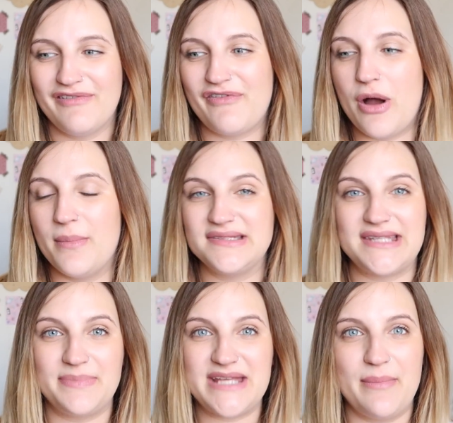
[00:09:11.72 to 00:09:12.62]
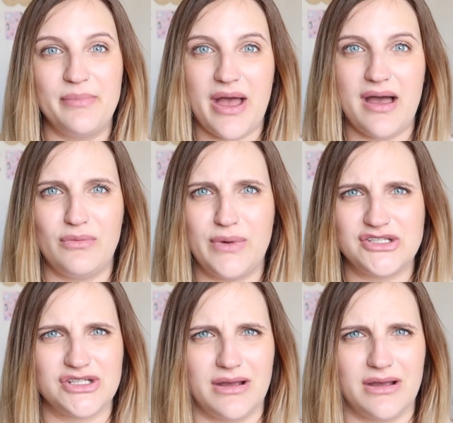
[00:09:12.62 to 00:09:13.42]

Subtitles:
from September, which